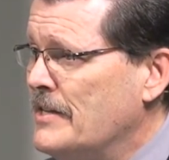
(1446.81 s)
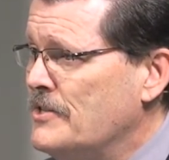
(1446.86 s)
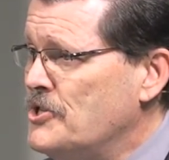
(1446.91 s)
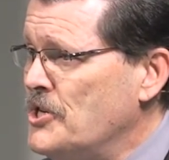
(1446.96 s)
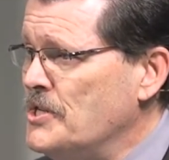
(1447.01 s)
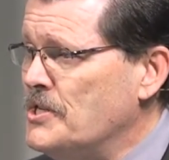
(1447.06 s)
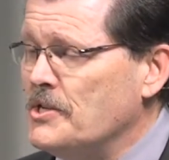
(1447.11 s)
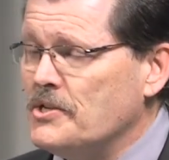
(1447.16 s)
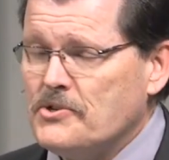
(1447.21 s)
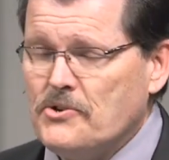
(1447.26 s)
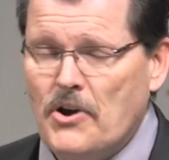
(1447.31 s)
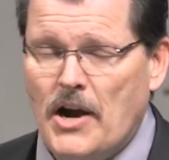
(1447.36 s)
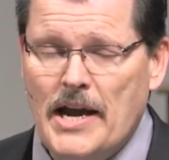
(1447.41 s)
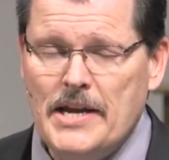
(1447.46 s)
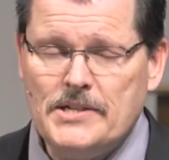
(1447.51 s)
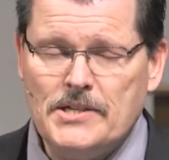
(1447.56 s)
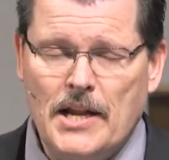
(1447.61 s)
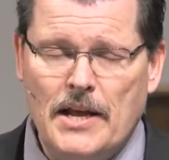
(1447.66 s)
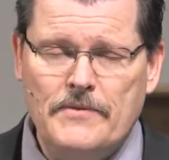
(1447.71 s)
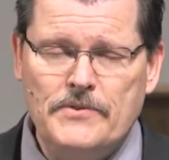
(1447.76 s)
Jesus
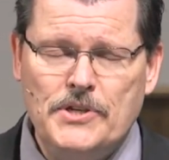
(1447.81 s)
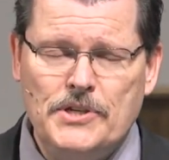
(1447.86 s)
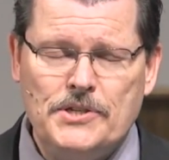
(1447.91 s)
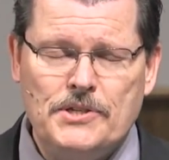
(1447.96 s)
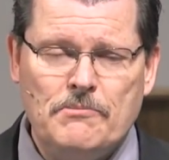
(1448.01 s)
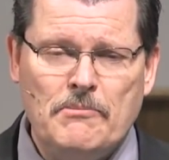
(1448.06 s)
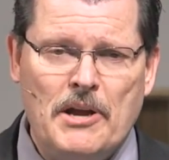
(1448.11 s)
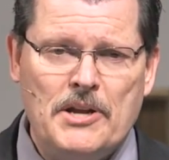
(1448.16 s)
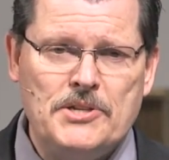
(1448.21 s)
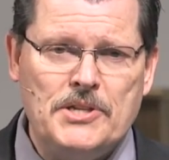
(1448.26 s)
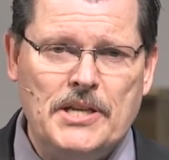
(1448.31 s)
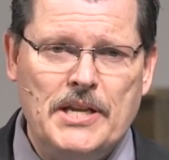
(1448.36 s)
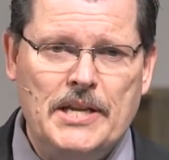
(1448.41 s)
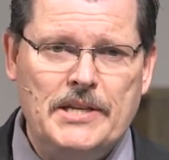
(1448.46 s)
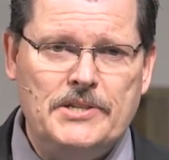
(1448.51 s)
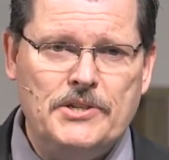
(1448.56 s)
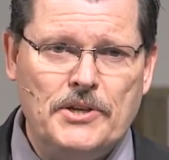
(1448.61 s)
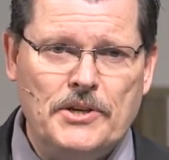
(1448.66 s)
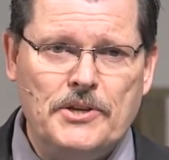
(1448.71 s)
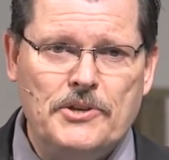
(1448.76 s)
Christ loves you so much that he
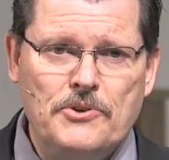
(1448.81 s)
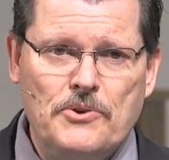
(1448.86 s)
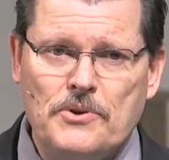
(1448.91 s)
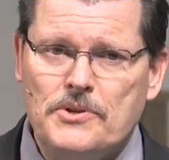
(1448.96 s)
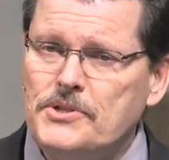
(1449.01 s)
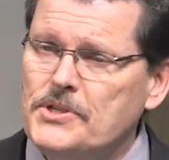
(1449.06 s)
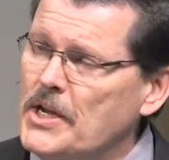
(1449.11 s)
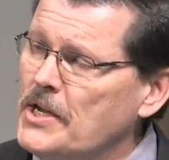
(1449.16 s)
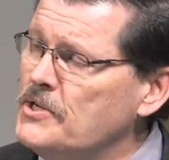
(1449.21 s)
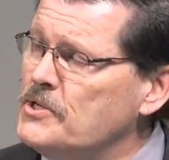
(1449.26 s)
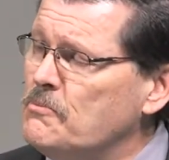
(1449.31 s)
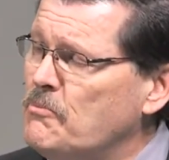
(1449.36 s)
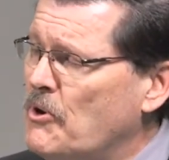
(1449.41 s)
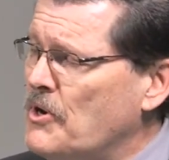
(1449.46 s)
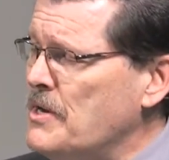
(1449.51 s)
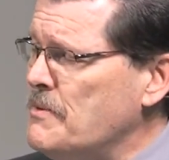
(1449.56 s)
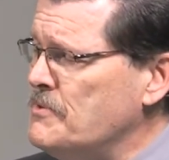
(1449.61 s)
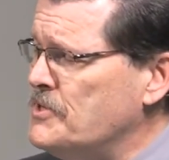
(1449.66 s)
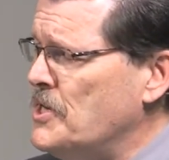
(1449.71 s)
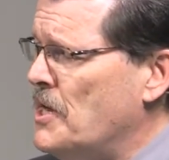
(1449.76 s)
took your sins
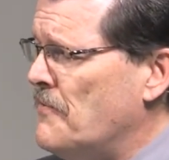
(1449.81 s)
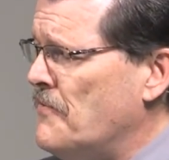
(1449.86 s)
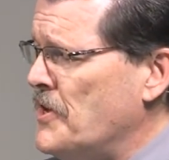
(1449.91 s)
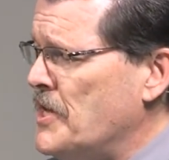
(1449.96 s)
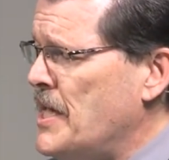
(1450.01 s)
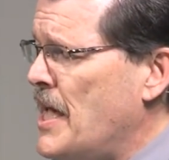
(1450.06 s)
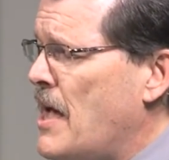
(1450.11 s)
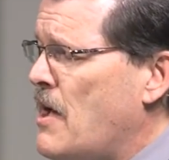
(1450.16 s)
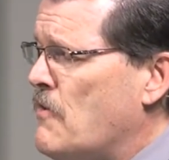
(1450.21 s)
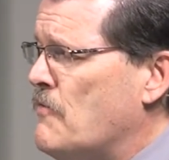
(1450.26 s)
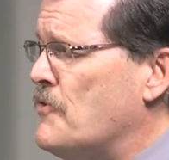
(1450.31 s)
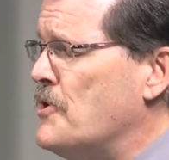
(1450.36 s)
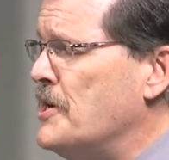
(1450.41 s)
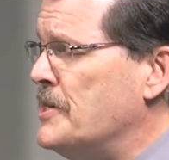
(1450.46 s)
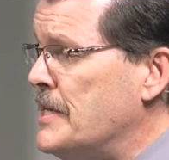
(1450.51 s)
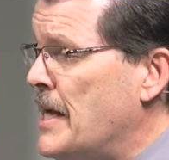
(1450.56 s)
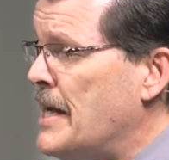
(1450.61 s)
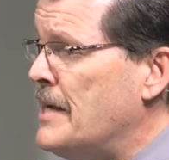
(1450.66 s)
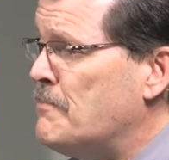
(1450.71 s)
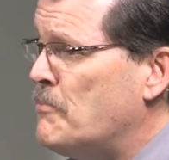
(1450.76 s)
upon himself at Calvary
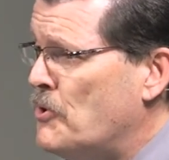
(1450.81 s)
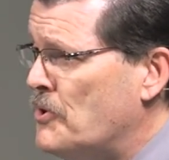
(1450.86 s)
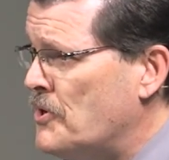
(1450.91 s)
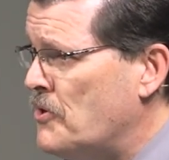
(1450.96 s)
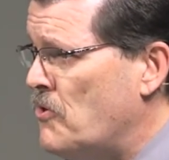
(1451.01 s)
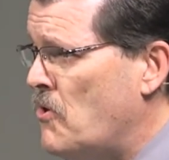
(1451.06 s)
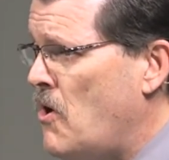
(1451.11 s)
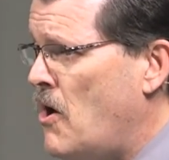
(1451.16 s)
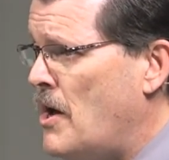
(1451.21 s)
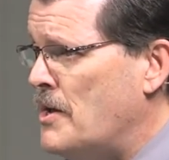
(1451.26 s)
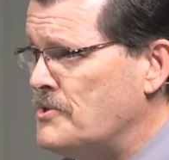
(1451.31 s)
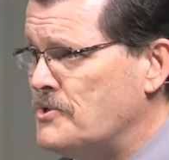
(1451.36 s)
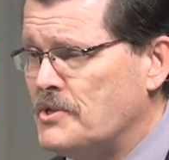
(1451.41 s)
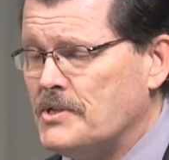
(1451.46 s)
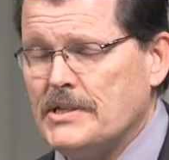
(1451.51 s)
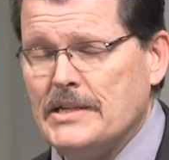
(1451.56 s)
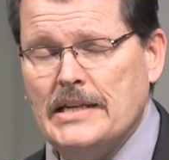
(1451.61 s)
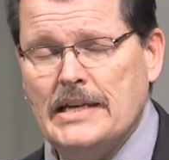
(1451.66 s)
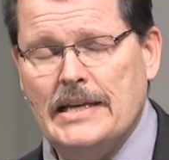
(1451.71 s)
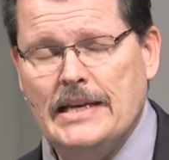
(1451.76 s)
and died upon a
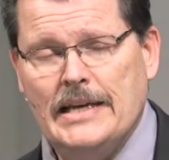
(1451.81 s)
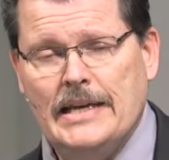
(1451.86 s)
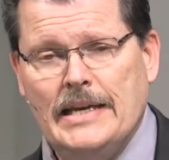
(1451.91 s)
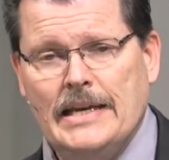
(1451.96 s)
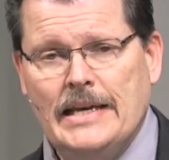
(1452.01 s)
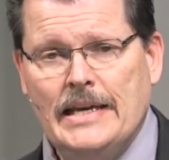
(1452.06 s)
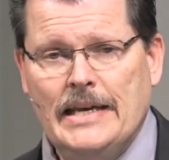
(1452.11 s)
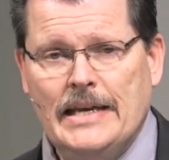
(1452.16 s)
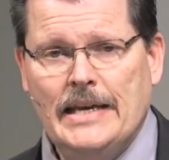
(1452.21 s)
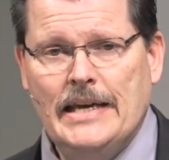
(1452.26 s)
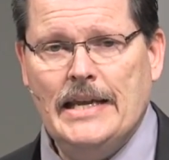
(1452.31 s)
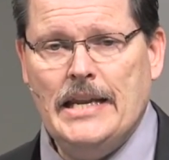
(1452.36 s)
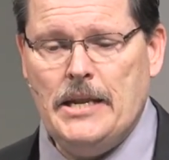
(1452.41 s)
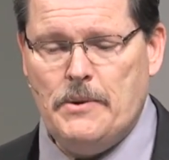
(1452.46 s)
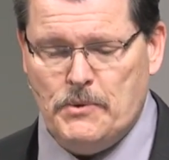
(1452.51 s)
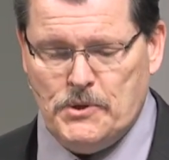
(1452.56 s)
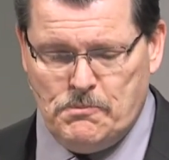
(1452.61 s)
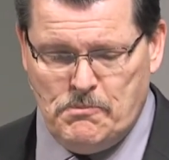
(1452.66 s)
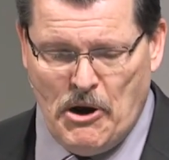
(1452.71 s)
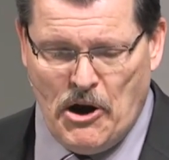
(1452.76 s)
cross. And he
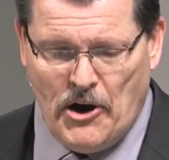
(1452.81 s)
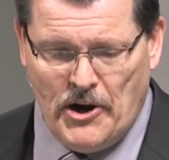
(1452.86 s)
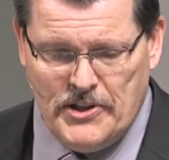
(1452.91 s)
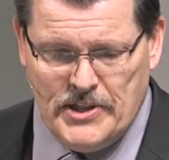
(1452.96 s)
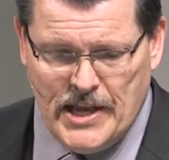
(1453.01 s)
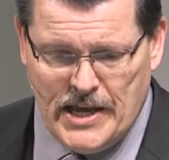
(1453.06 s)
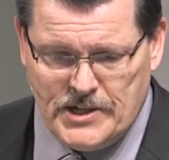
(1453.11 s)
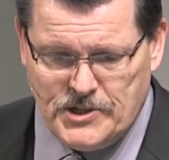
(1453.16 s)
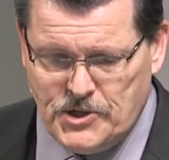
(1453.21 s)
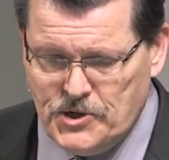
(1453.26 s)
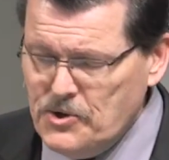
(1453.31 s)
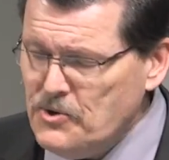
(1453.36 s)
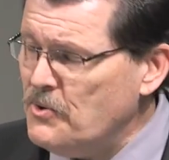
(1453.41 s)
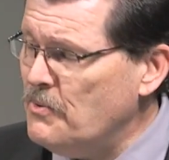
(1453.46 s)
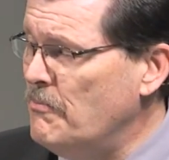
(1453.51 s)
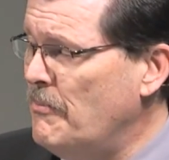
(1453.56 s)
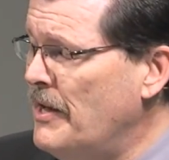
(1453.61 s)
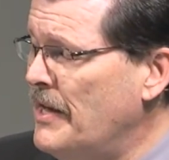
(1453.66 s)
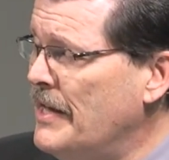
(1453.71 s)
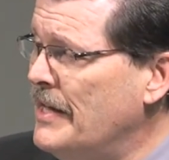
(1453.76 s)
was buried in that
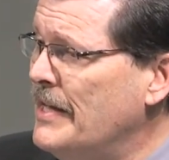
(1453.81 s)
tomb.